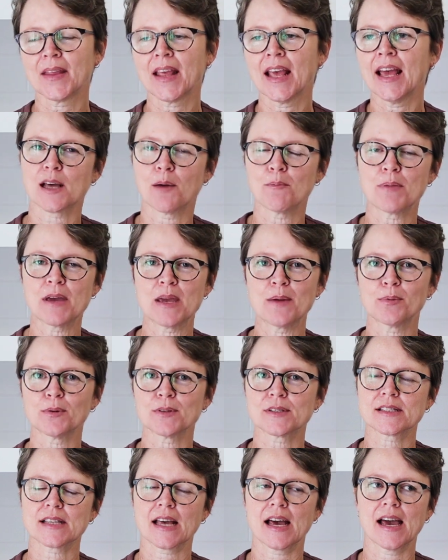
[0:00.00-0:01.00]
Some people
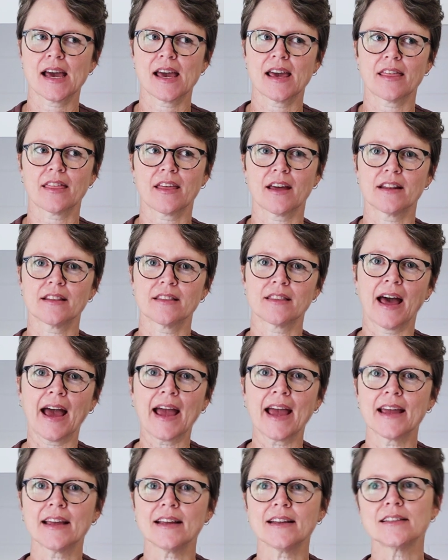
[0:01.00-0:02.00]
say that
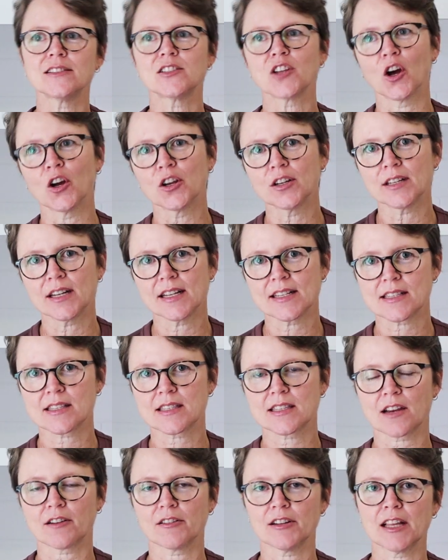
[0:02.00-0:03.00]
they don't
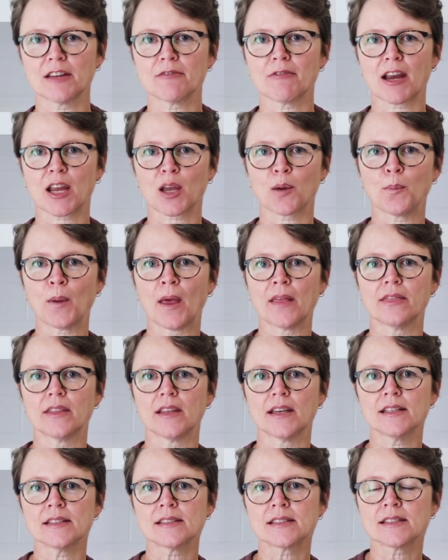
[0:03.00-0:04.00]
necessarily recommend
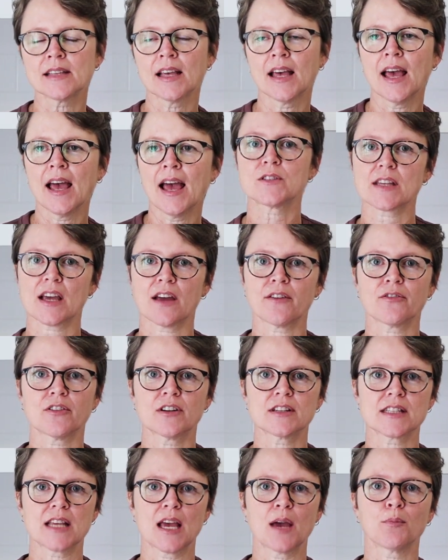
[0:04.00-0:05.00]
this. Say for
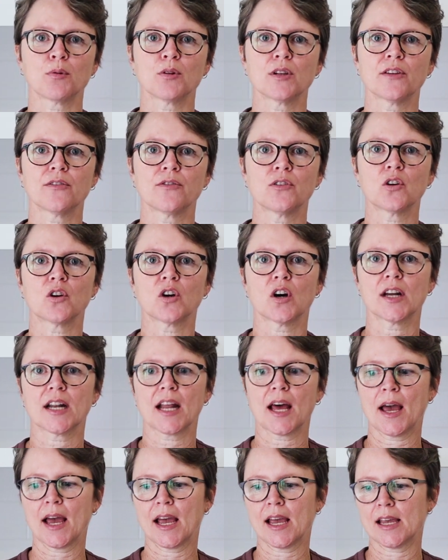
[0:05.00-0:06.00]
example, if you
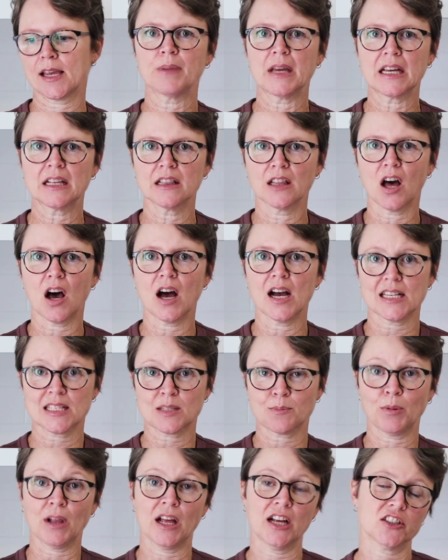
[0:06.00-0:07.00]
got a big lye
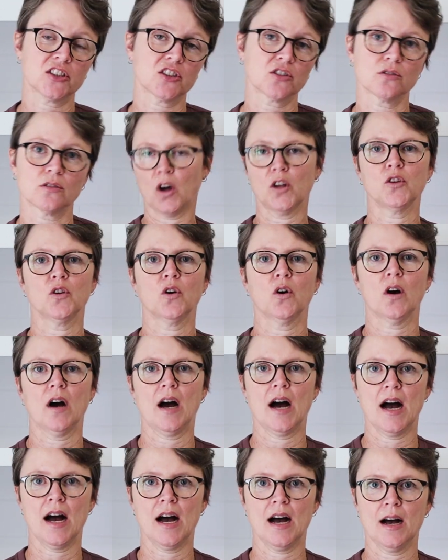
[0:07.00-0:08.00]
splash on your
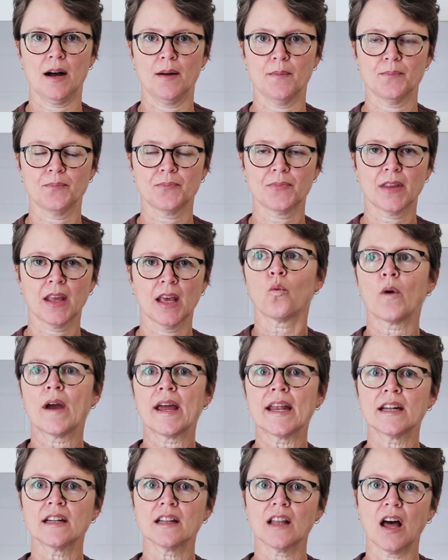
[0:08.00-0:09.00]
arm,
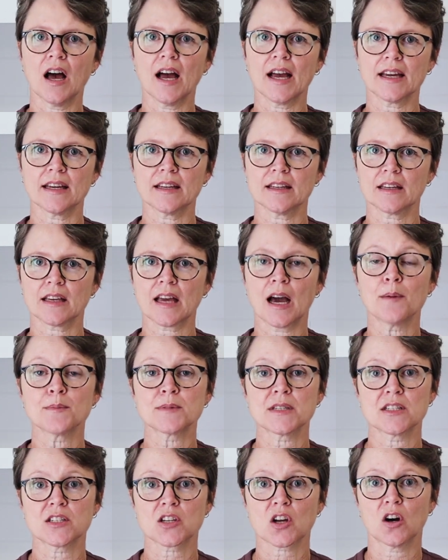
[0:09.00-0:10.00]
when lye
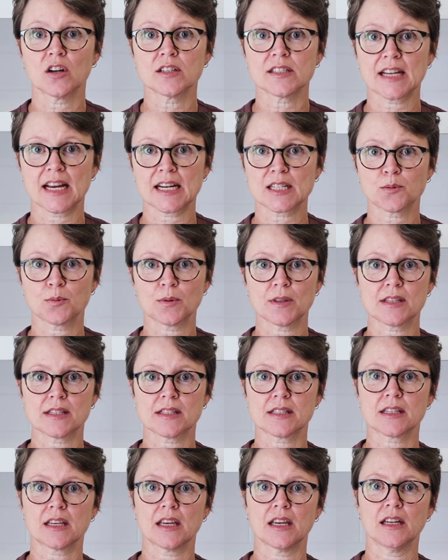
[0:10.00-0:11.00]
comes into contact with the
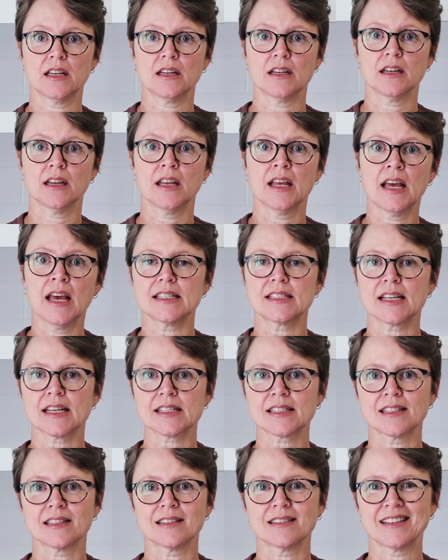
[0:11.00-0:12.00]
skin, it
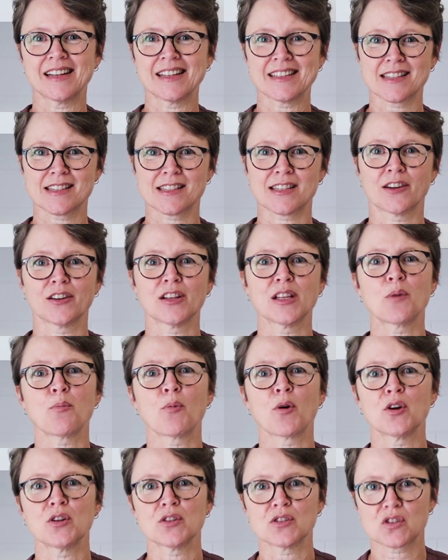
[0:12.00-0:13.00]
doesn't necessarily
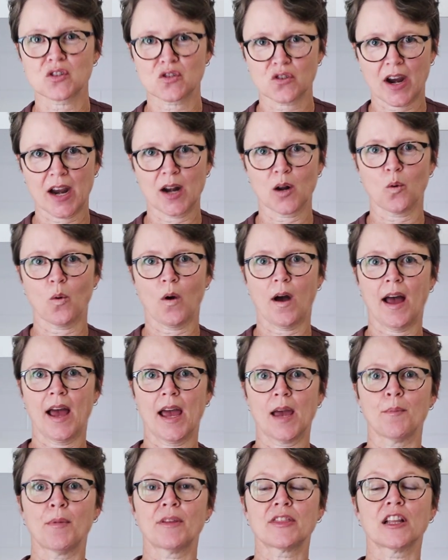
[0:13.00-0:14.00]
burn straight
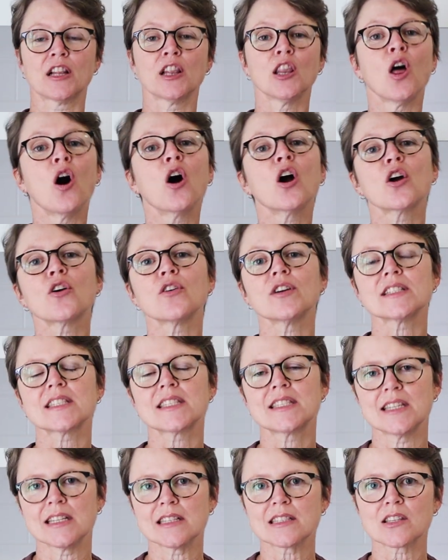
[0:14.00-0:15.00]
away, but the longer it
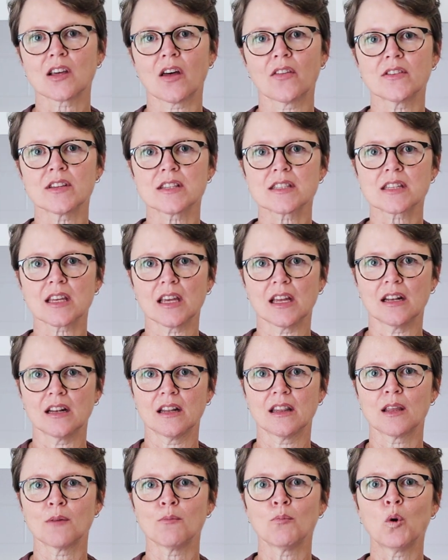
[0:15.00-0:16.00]
sits on the
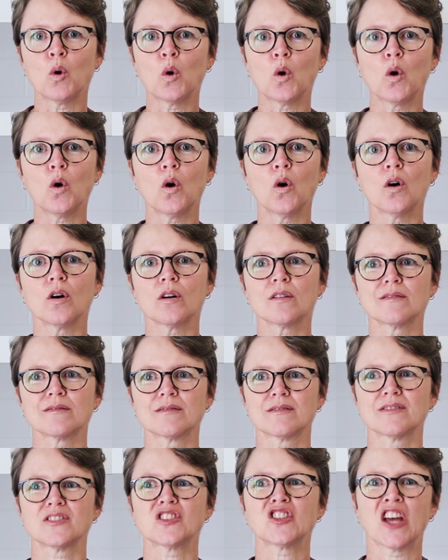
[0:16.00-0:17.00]
skin, the more
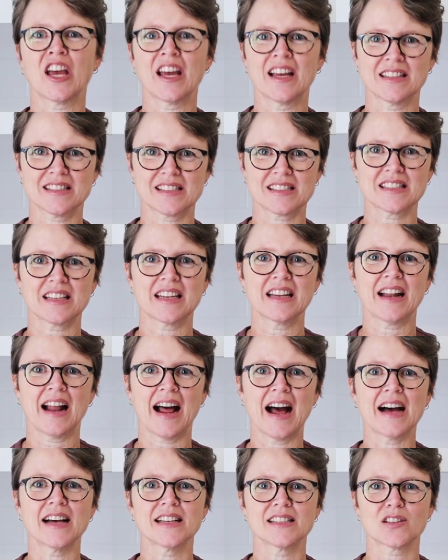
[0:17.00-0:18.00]
chance it
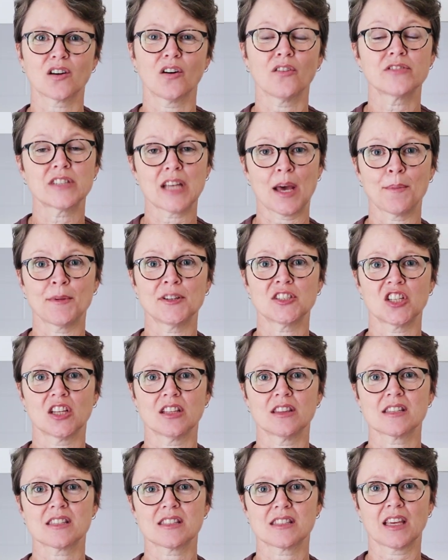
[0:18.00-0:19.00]
has of
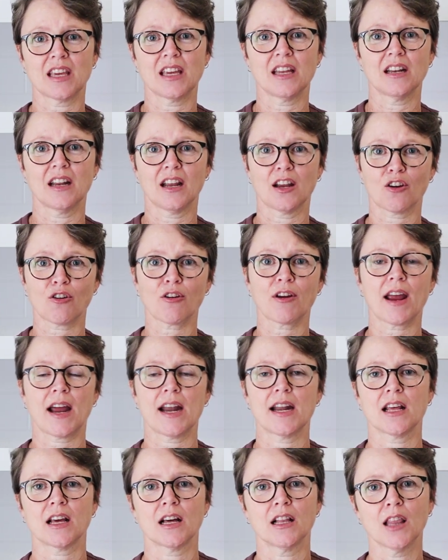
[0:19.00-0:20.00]
damaging the skin and
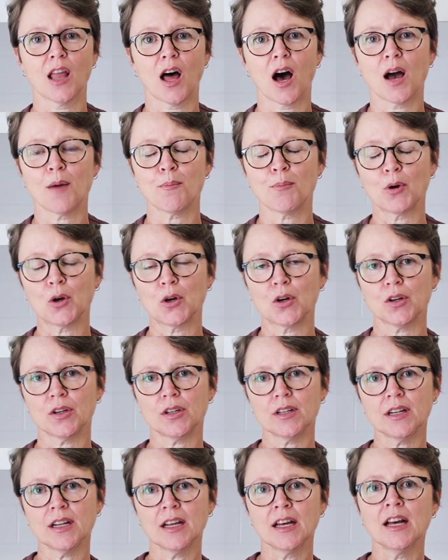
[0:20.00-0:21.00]
creating a lye
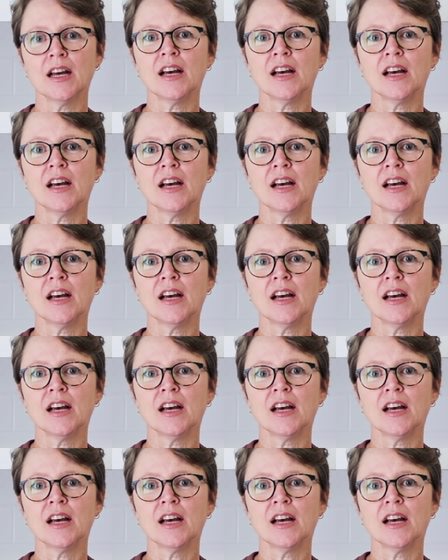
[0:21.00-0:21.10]
burn.